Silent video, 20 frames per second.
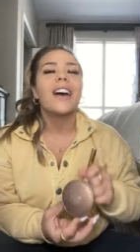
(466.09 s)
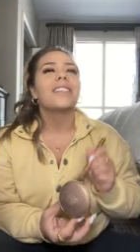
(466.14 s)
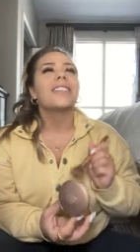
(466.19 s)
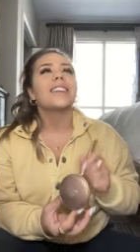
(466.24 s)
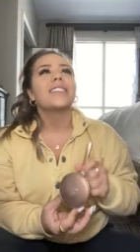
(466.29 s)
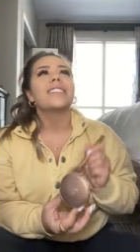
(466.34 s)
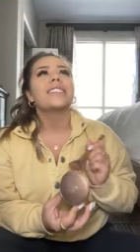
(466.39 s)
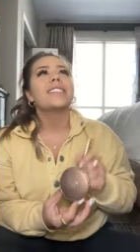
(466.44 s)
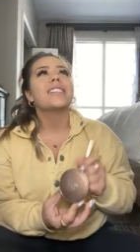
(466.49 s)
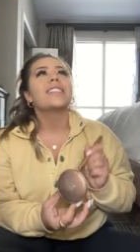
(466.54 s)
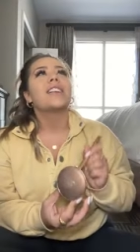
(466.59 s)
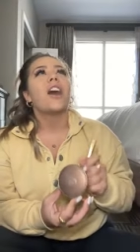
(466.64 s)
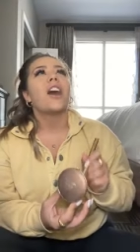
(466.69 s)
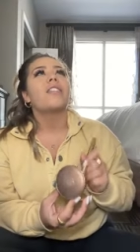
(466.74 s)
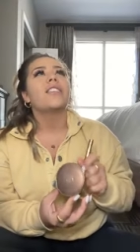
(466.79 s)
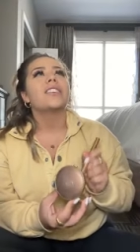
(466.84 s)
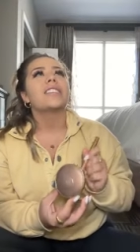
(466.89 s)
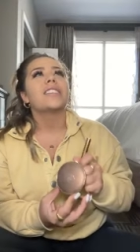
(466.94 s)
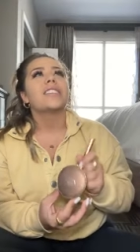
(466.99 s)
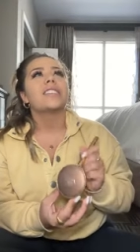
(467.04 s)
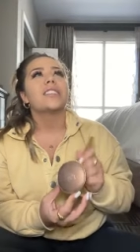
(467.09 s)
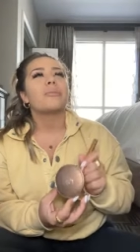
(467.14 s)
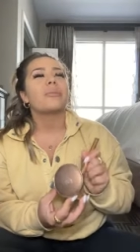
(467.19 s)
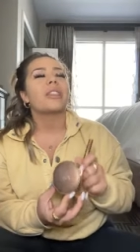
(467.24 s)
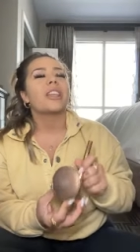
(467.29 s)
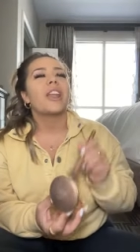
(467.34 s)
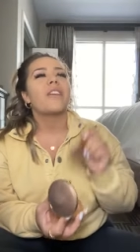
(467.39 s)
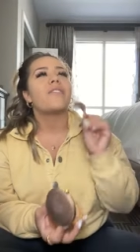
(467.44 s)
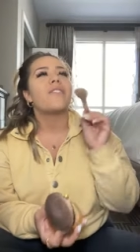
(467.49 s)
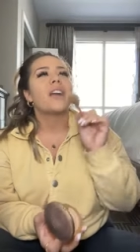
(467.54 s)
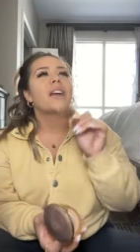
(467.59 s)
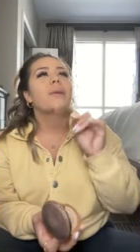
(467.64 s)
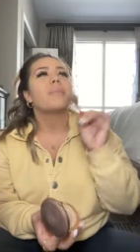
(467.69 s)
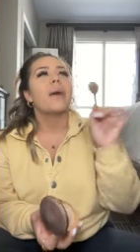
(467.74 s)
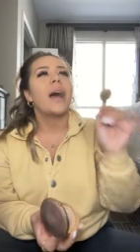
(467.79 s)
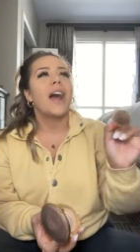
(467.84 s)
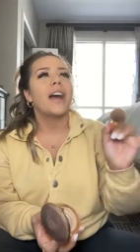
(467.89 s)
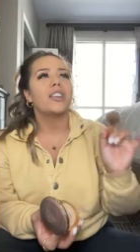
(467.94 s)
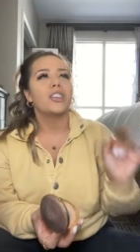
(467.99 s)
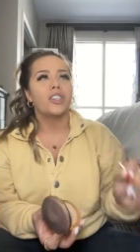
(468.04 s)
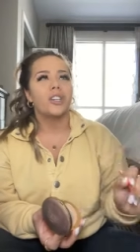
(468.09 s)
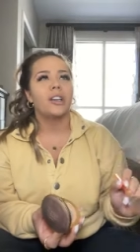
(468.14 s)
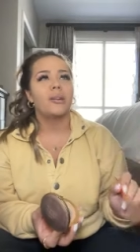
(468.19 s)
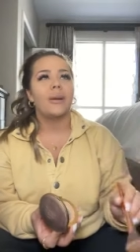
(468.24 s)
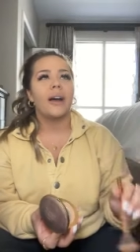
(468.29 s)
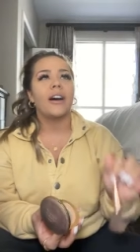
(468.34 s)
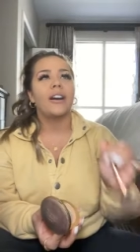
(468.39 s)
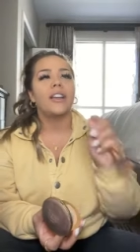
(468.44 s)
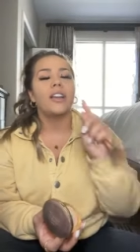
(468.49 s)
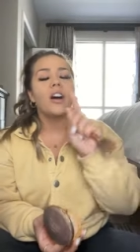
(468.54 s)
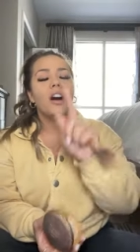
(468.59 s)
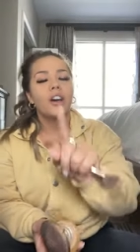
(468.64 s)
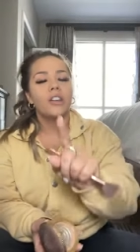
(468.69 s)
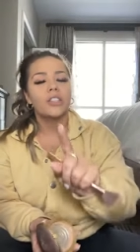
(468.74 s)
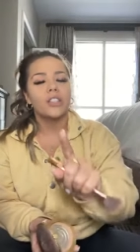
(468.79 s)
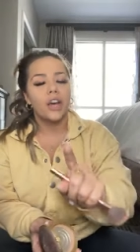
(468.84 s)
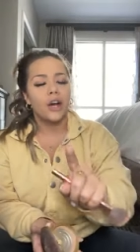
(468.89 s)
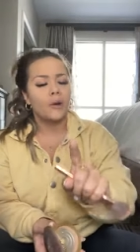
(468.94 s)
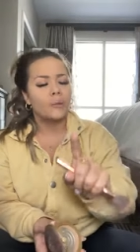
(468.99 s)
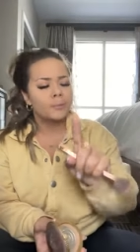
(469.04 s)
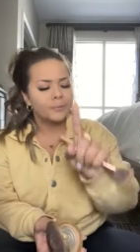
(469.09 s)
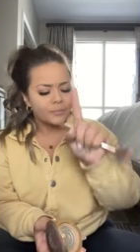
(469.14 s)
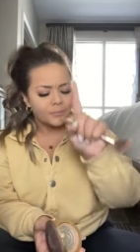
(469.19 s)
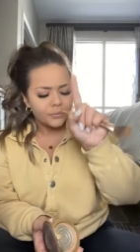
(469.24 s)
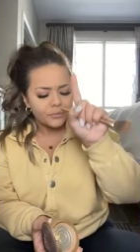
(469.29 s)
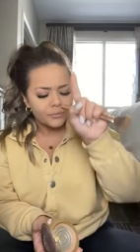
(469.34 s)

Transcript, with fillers: Like, this is obviously something that I'm very passionate about. And also,